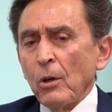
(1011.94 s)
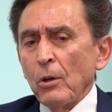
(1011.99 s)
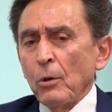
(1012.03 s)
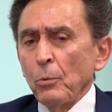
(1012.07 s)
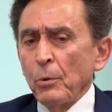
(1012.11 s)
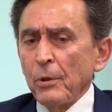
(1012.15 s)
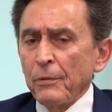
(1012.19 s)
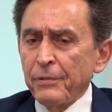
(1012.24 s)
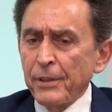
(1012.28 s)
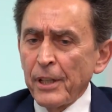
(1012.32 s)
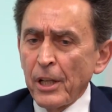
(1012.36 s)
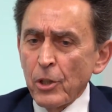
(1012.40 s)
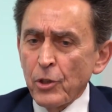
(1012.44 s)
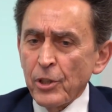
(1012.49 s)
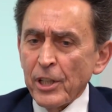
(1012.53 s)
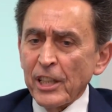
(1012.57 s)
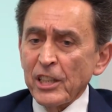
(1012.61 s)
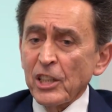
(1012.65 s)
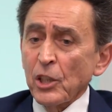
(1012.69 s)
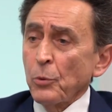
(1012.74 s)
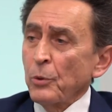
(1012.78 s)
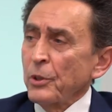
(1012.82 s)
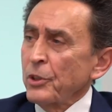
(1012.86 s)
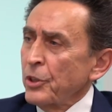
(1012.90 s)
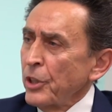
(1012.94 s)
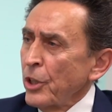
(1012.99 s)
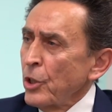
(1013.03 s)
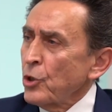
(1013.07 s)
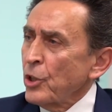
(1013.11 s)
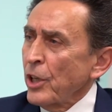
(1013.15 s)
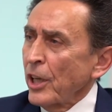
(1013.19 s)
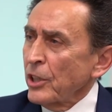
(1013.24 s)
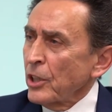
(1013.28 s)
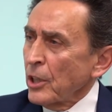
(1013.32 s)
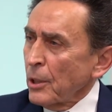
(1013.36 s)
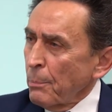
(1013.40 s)
We feel each other, we see
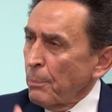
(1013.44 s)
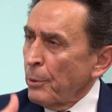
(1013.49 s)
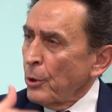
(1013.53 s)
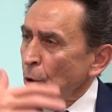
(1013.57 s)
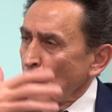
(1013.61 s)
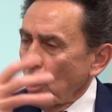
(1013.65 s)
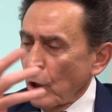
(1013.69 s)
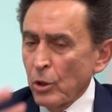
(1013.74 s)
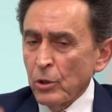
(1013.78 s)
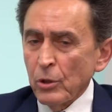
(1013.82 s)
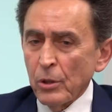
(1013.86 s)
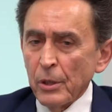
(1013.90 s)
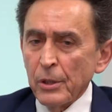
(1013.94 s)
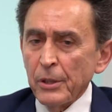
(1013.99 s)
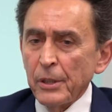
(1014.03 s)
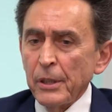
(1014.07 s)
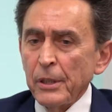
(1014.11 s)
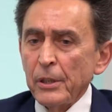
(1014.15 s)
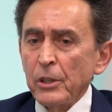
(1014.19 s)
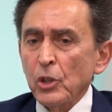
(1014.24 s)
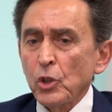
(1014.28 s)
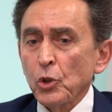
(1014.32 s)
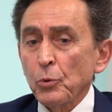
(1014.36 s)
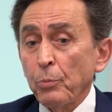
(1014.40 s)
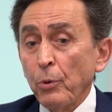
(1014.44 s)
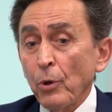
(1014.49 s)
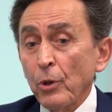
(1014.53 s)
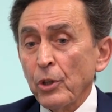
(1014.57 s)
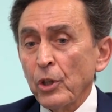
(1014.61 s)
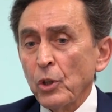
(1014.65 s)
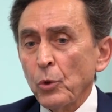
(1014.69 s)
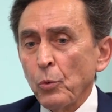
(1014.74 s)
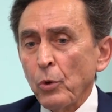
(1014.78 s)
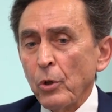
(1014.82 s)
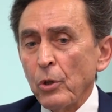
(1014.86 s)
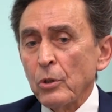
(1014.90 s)
each other beyond the
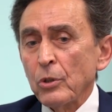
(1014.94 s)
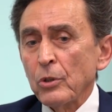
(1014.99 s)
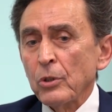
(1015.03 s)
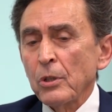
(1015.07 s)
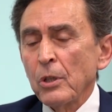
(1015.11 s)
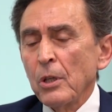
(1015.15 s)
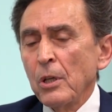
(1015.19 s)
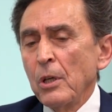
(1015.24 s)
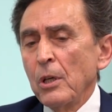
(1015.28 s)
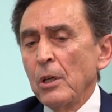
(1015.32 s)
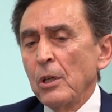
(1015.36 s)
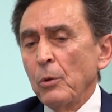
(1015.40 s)
spoken words,